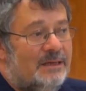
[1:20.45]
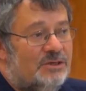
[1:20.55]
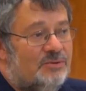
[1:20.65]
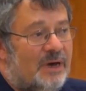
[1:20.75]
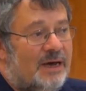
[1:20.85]

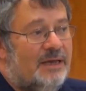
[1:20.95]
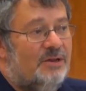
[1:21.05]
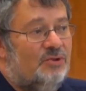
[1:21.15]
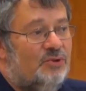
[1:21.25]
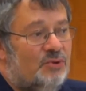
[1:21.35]

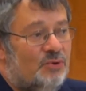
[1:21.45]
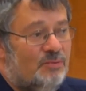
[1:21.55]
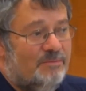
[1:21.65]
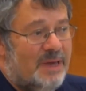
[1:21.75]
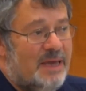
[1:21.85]
tried
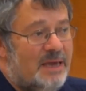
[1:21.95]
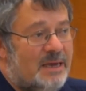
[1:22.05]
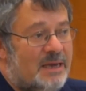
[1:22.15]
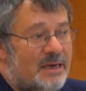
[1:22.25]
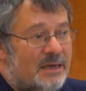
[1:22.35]
to
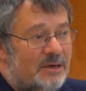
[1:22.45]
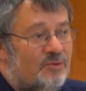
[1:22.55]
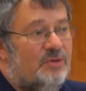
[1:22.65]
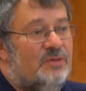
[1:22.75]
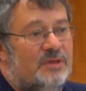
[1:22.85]
make
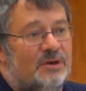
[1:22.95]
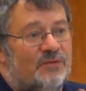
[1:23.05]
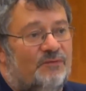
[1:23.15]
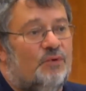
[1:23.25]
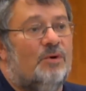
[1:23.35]

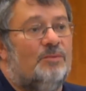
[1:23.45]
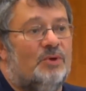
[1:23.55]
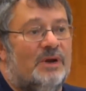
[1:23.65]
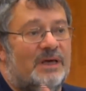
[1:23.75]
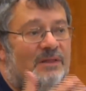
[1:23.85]
Christians
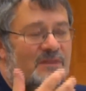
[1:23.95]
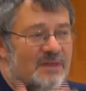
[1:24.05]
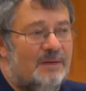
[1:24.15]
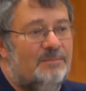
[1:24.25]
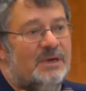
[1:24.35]
formulate
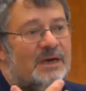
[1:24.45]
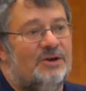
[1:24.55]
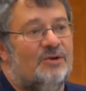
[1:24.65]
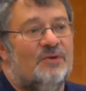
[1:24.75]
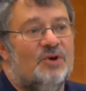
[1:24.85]
some
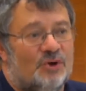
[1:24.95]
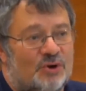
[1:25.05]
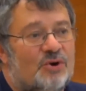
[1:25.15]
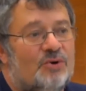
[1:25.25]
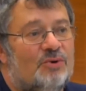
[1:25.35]
kind of
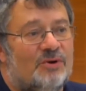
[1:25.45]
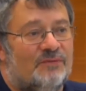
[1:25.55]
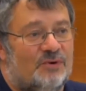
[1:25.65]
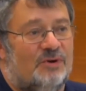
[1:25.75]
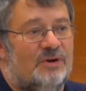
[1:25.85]
code
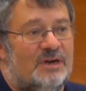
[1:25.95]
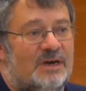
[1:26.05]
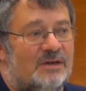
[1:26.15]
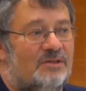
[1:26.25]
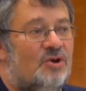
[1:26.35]
of
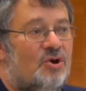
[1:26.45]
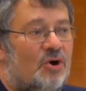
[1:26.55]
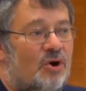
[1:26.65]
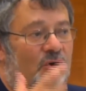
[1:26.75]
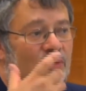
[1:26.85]
conduct
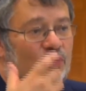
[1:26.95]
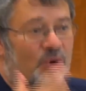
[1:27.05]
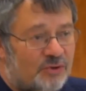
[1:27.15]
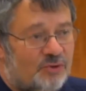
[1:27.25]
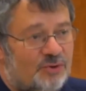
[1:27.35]
on
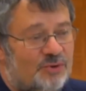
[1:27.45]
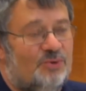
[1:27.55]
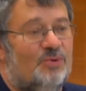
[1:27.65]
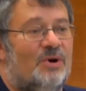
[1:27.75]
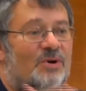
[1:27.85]
what to
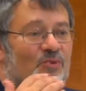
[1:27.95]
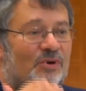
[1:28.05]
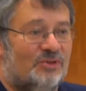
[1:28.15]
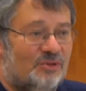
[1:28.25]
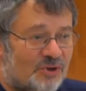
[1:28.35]
do and
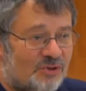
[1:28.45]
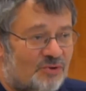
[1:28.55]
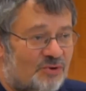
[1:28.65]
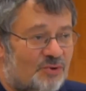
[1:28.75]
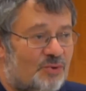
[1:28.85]
what not
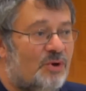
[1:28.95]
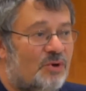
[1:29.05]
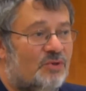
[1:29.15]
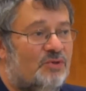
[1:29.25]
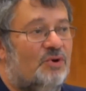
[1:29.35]
to do,
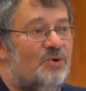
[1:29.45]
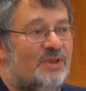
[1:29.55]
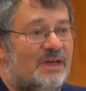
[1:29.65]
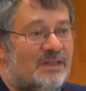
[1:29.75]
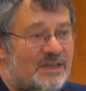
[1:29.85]
so
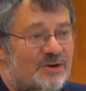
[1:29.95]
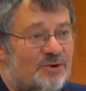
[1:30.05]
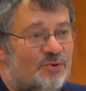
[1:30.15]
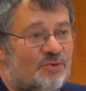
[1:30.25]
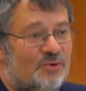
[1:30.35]
that
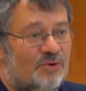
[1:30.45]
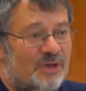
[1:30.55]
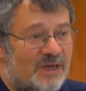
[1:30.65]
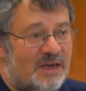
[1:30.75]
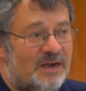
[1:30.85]
Hindus could
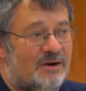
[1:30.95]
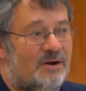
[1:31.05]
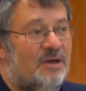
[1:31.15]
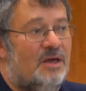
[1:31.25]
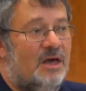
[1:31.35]
hear
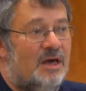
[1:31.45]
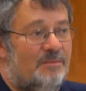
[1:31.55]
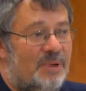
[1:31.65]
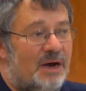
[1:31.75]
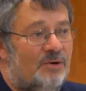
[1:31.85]

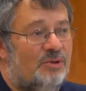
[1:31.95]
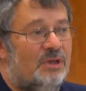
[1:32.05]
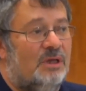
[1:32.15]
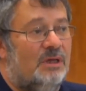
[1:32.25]
about